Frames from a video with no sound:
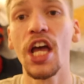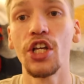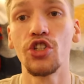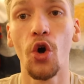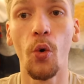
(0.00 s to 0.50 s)

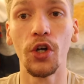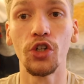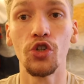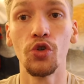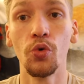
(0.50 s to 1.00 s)
is going
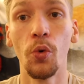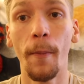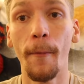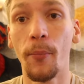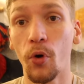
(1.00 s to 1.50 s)

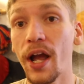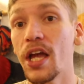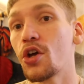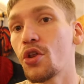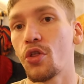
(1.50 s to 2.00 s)
to
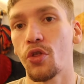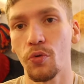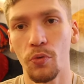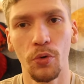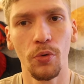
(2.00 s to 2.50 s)
break
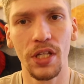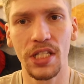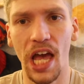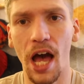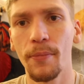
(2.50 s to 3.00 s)
through the
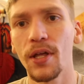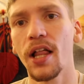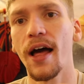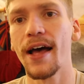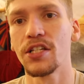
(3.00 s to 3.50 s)

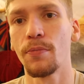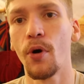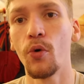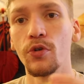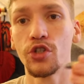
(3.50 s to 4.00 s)
scapula as
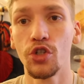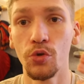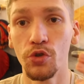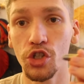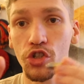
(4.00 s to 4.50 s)
opposed
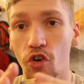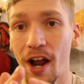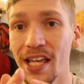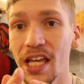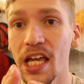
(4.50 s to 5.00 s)
to
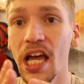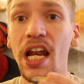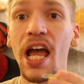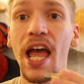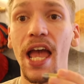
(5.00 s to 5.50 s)
striking
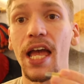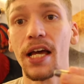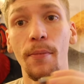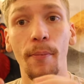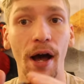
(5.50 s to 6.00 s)
it
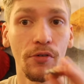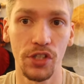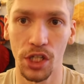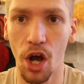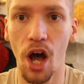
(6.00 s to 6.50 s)
and
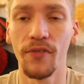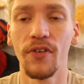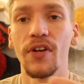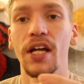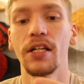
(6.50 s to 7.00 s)
bouncing off
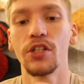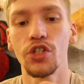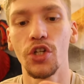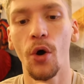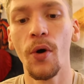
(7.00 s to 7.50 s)
of it. And
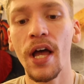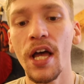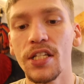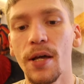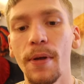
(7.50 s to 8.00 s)
so
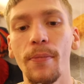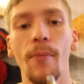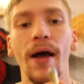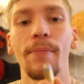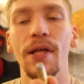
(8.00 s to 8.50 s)
some people
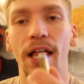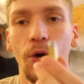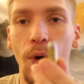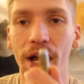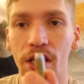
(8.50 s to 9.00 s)
might be like,
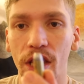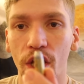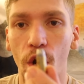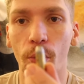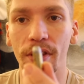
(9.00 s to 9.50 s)
why didn't they
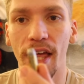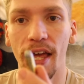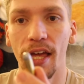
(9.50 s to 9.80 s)
go with a,